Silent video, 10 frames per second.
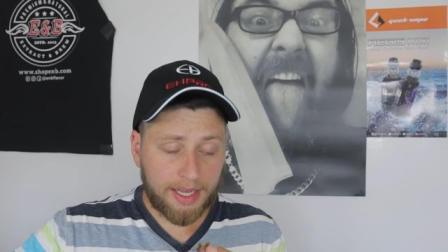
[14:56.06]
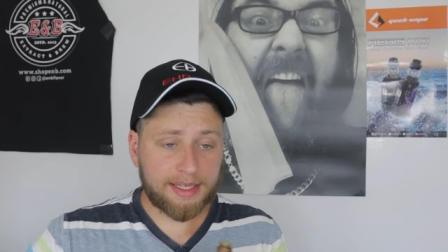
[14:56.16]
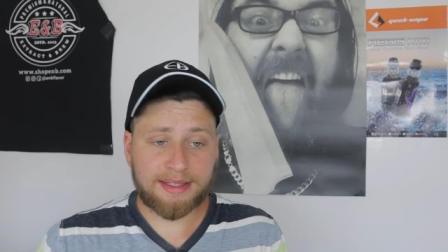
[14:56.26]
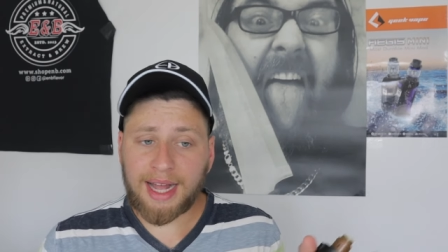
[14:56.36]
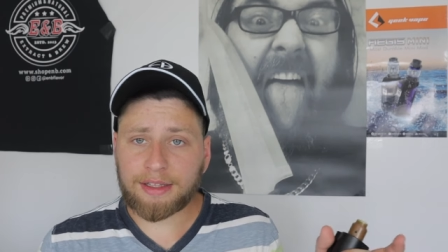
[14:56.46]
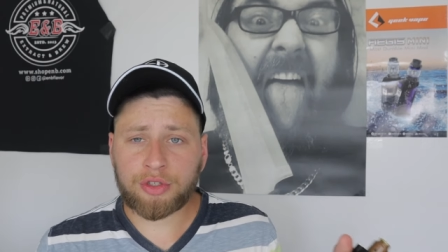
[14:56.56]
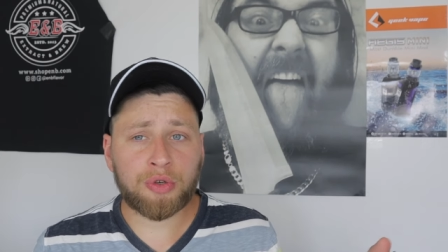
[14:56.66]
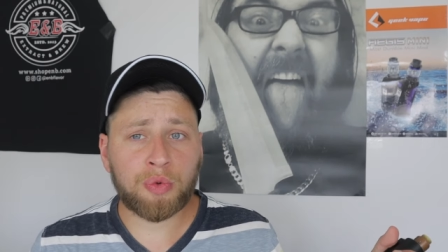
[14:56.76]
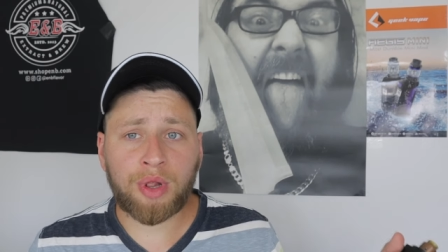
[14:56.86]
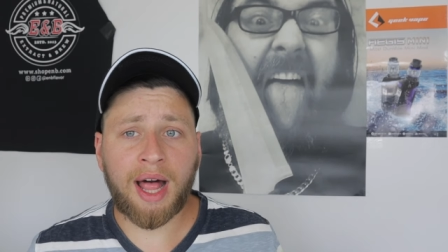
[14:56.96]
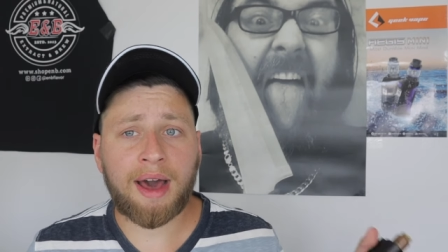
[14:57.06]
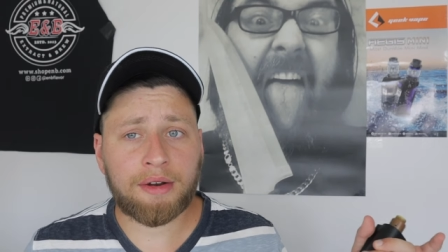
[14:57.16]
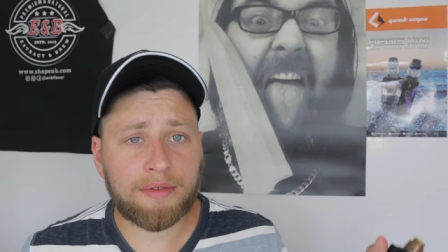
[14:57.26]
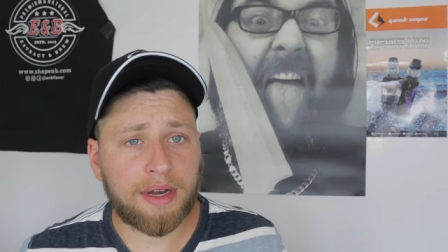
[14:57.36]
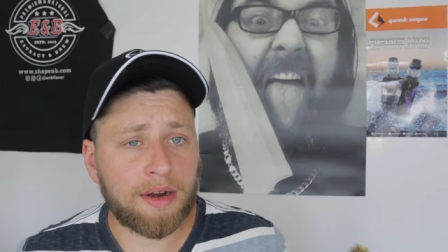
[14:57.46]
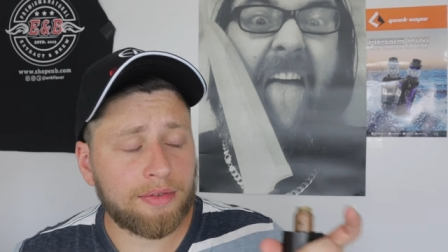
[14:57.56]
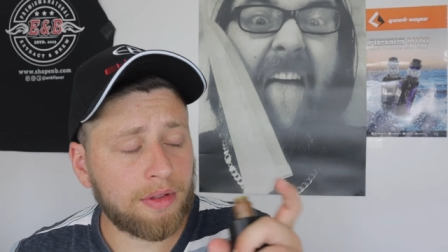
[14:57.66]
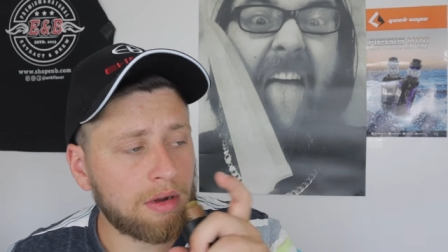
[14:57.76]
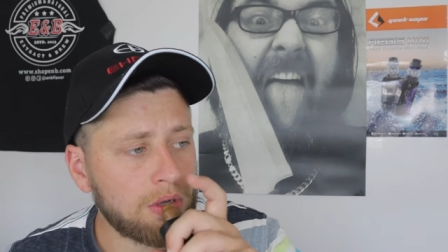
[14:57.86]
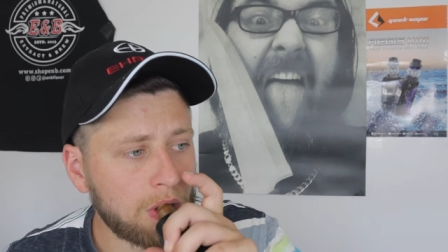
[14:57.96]
It's not too loud of an
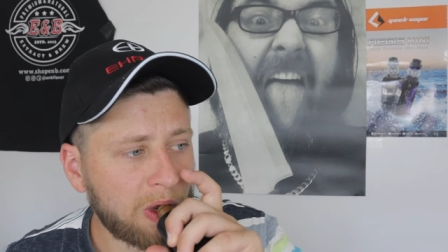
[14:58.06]
airflow.